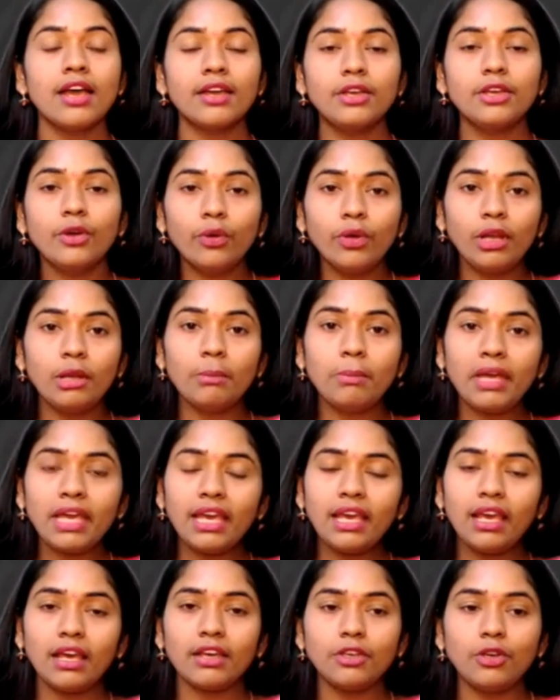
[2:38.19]

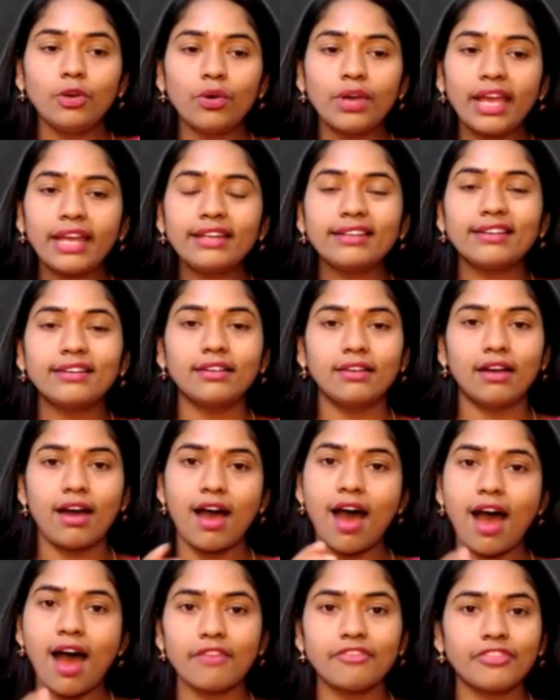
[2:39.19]
You get a
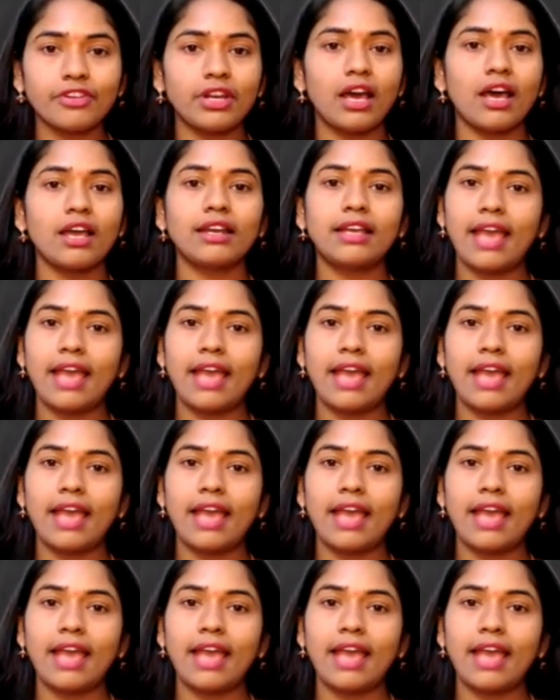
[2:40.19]
half an hour